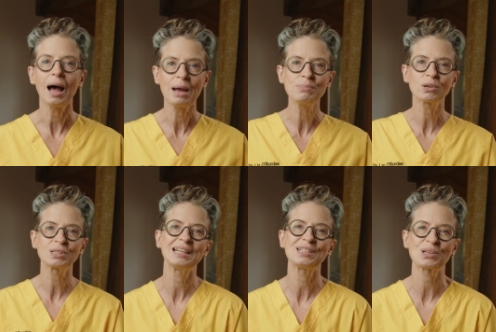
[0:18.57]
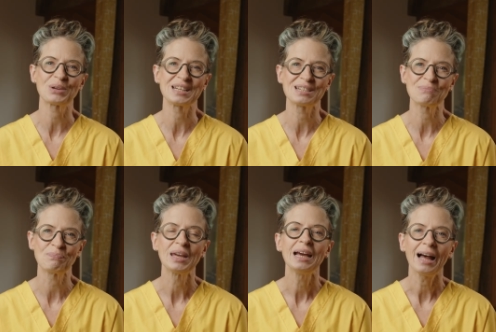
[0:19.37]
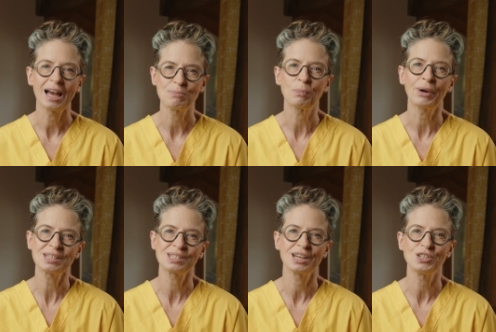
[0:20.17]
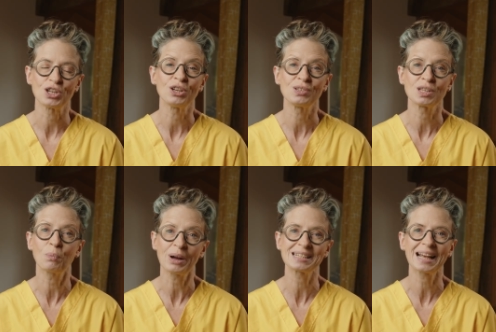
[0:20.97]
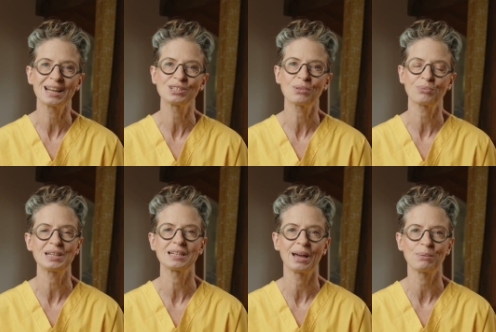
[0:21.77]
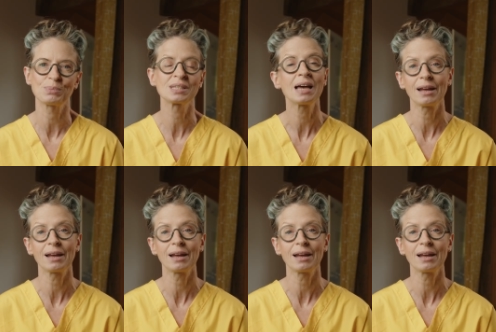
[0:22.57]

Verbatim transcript: I'm Dr. Liz O'Riordan. I'm a breast surgeon who's had breast cancer 3 times,